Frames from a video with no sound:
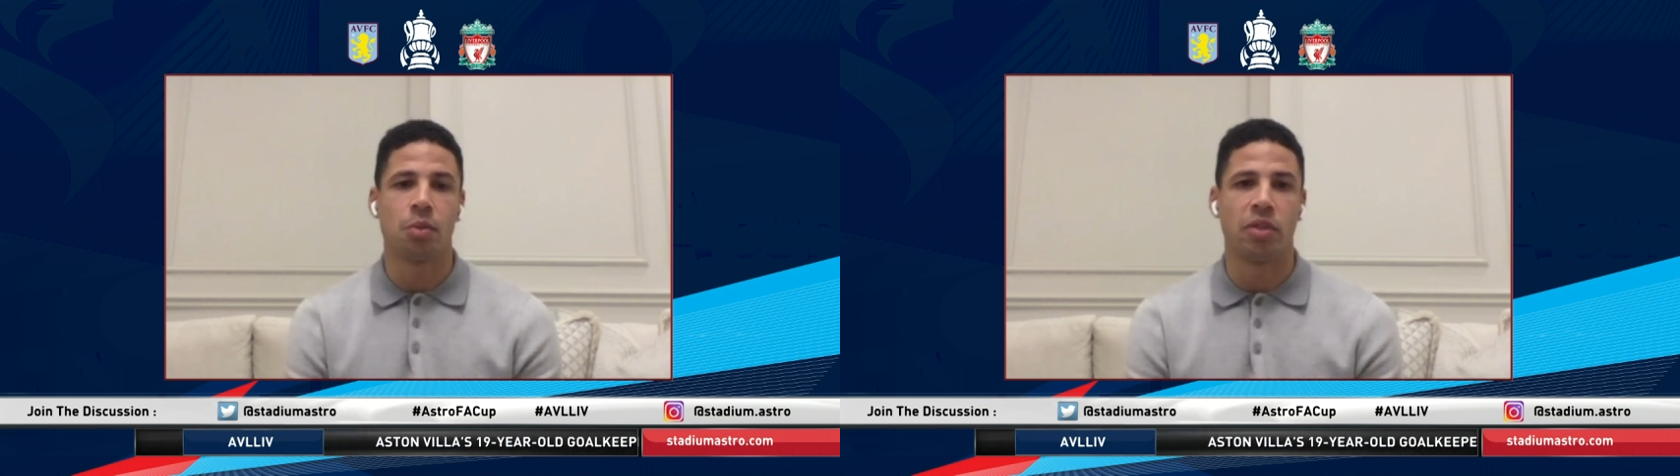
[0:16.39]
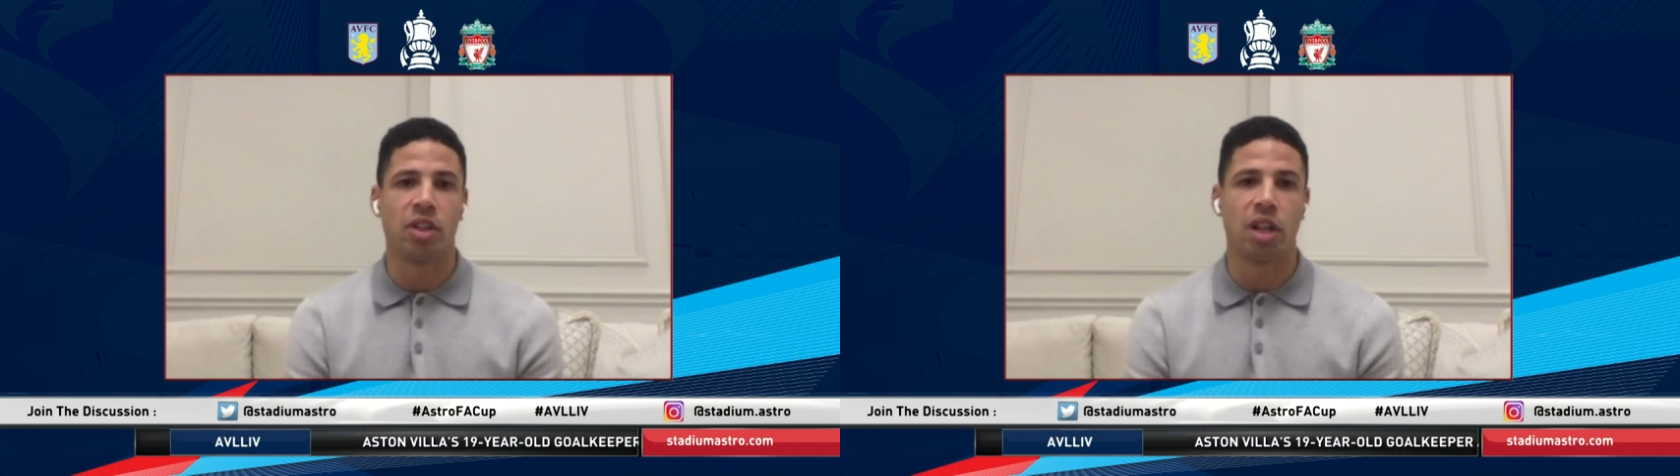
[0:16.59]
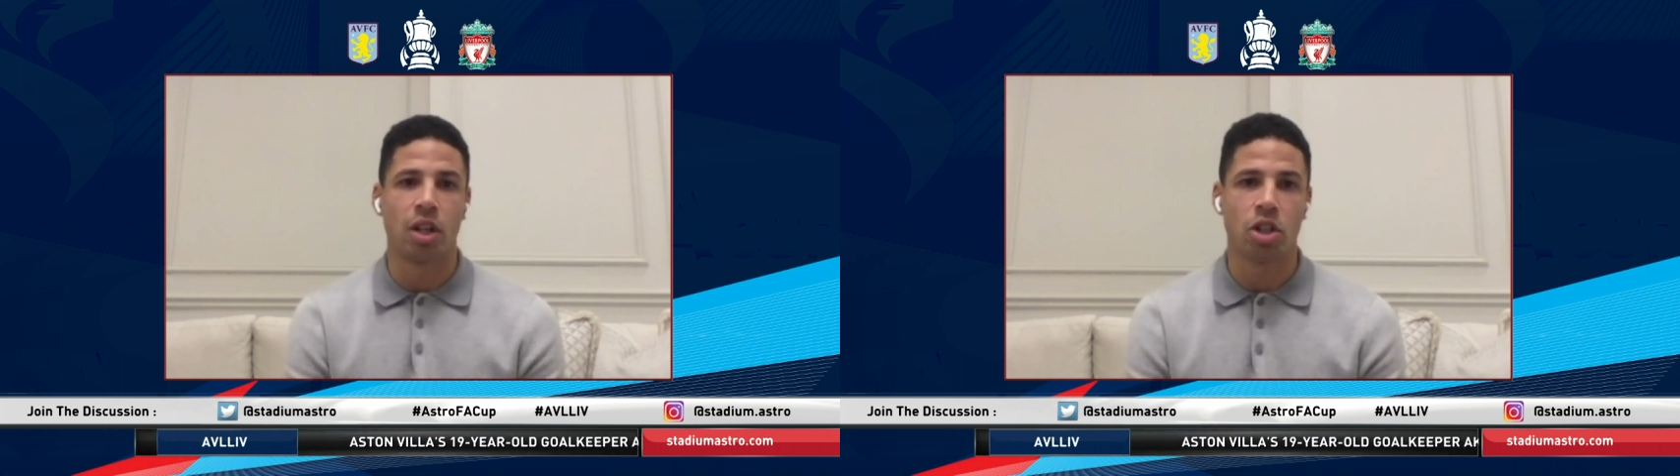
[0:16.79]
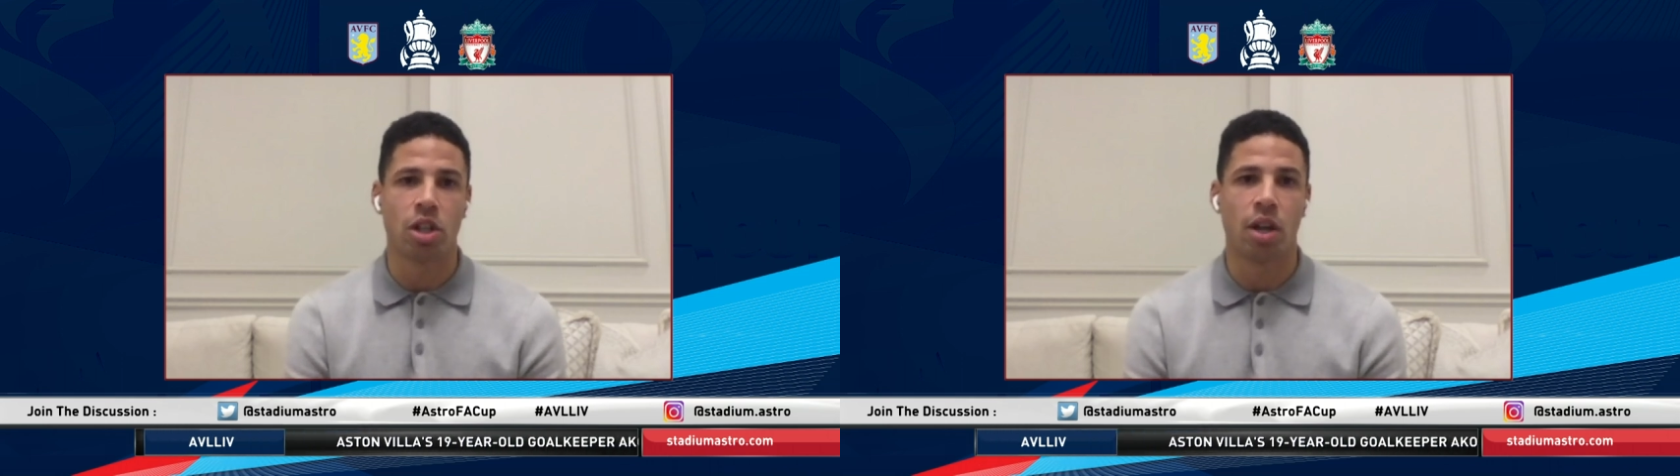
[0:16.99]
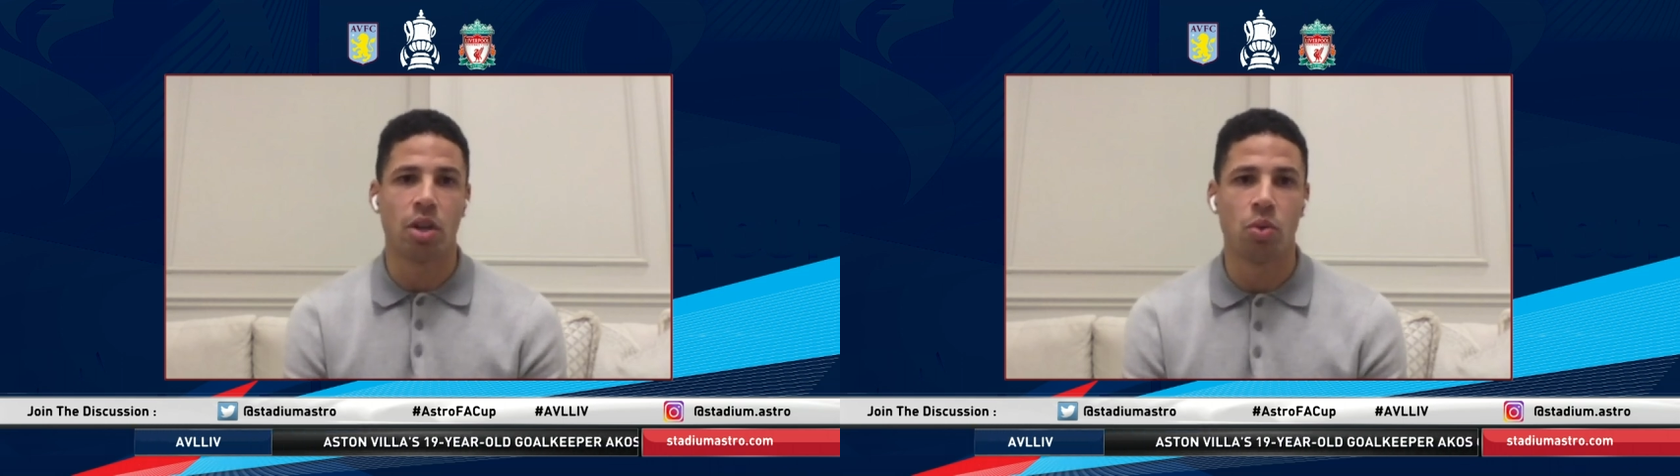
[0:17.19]
with the Dutch
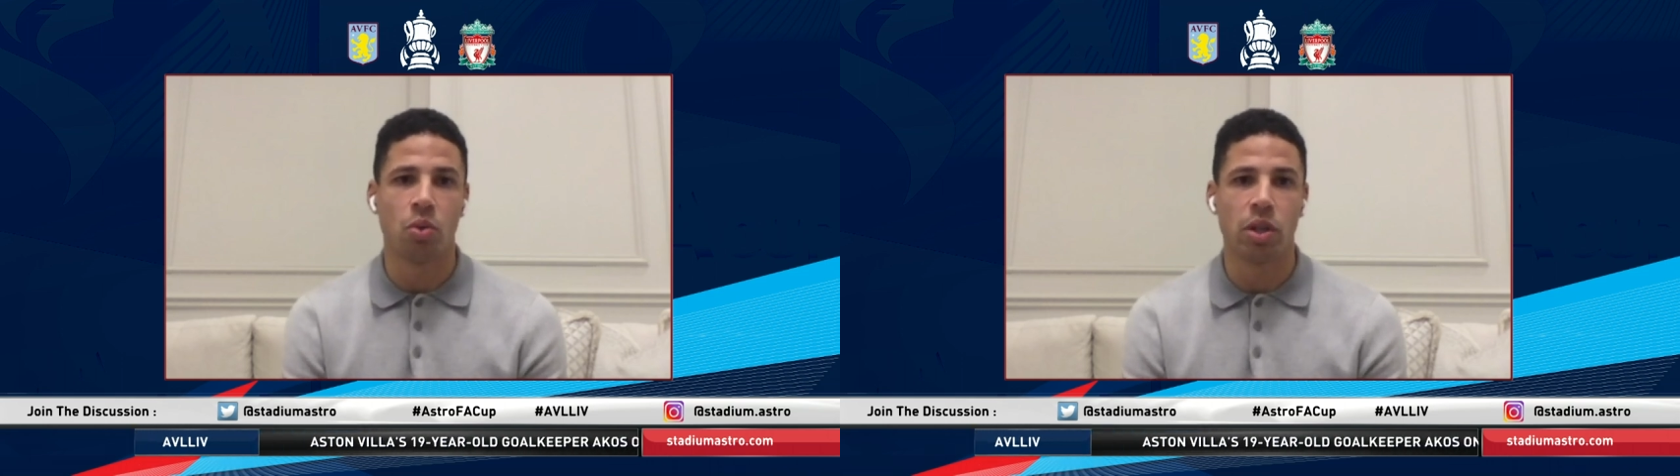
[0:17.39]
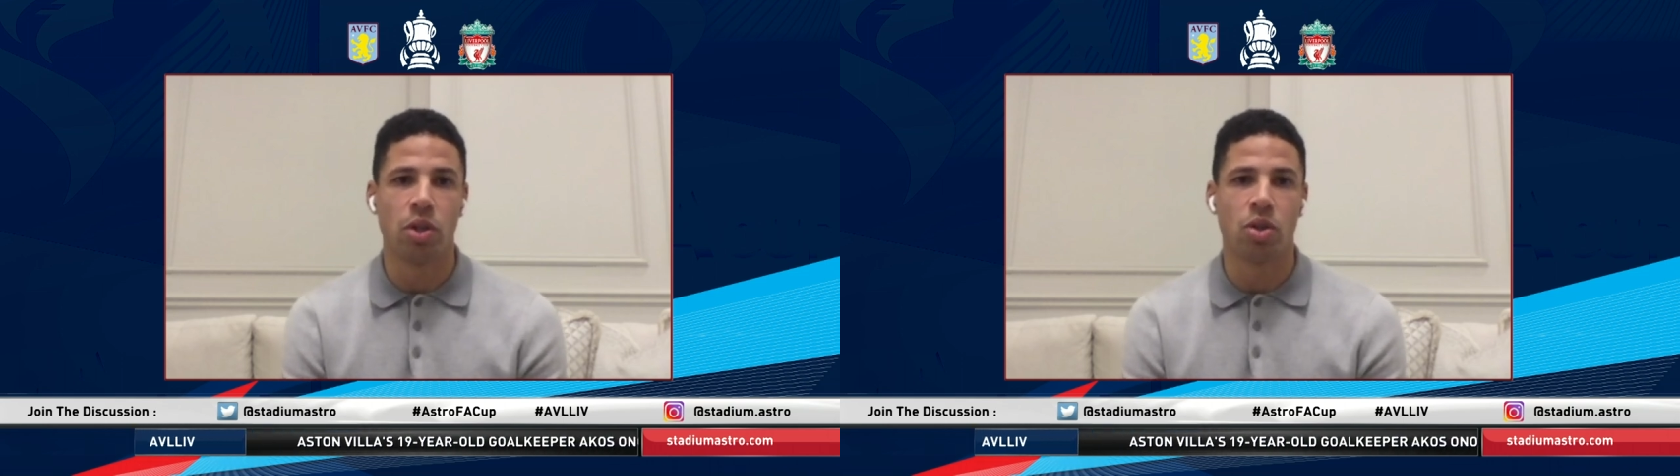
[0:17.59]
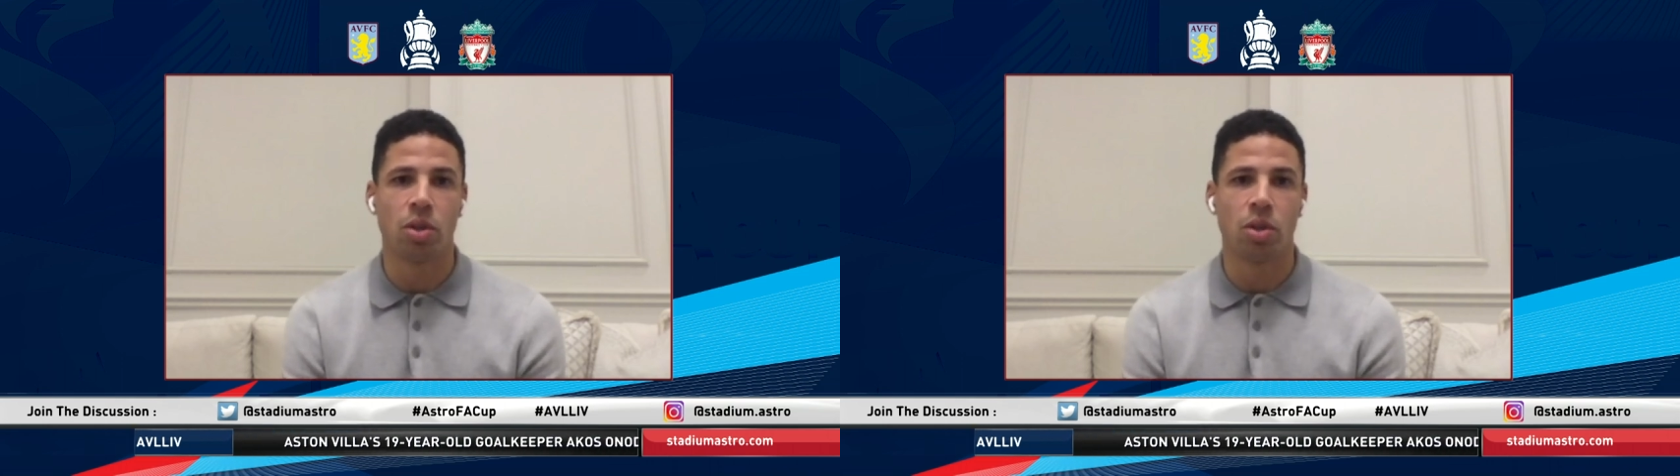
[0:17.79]
style, we used